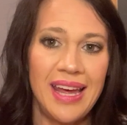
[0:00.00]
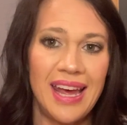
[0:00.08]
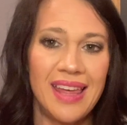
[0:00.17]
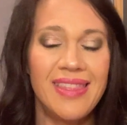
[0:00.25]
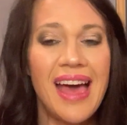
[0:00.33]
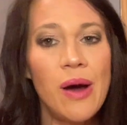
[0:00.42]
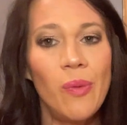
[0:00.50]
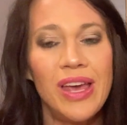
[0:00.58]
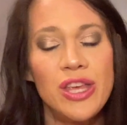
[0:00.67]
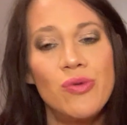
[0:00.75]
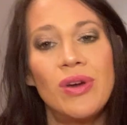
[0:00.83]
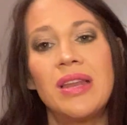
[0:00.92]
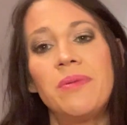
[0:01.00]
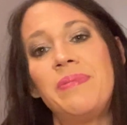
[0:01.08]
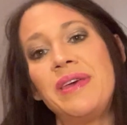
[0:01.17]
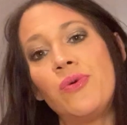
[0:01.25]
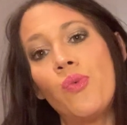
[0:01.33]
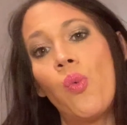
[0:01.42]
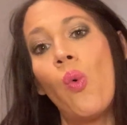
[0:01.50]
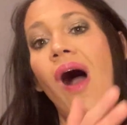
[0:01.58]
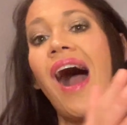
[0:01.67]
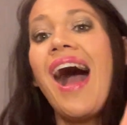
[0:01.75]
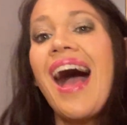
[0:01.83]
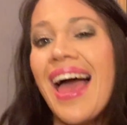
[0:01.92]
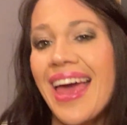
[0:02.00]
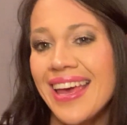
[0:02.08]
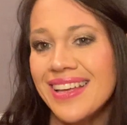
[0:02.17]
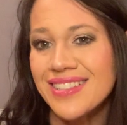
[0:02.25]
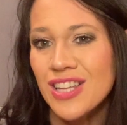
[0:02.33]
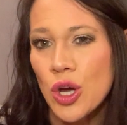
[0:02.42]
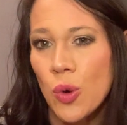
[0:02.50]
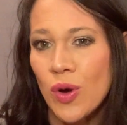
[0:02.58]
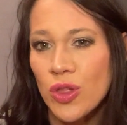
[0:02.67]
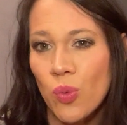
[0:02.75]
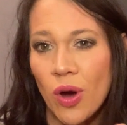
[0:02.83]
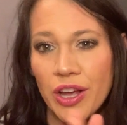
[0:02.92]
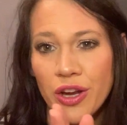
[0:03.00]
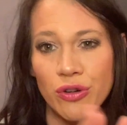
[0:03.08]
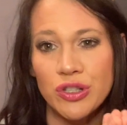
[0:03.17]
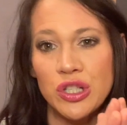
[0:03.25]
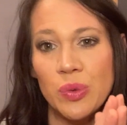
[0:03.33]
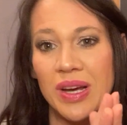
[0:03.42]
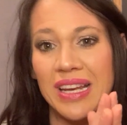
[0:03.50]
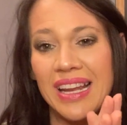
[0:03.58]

And that way you can be wise with what you're doing.